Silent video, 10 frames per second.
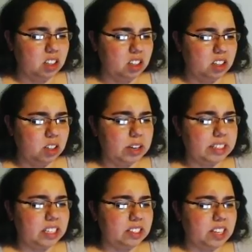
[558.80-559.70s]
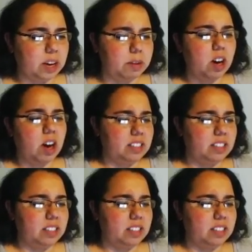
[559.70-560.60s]
Go outside and scare. No, I
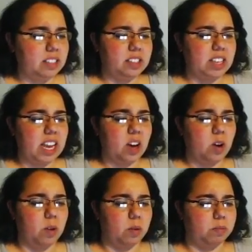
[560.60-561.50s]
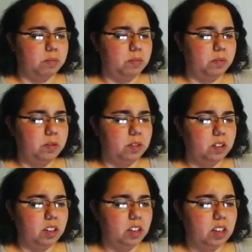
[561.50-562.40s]
said to stay home.
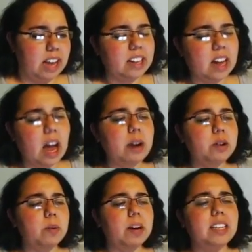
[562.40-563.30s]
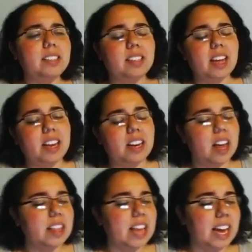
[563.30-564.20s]
I don't know why it said
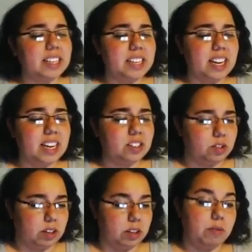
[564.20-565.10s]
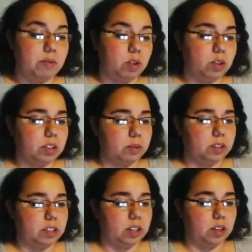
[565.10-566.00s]
that I didn't answer it. Of course, everyone
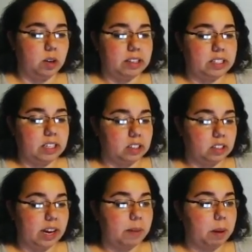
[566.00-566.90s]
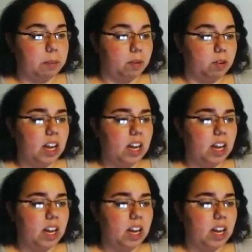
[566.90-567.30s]
said go outside and scare people.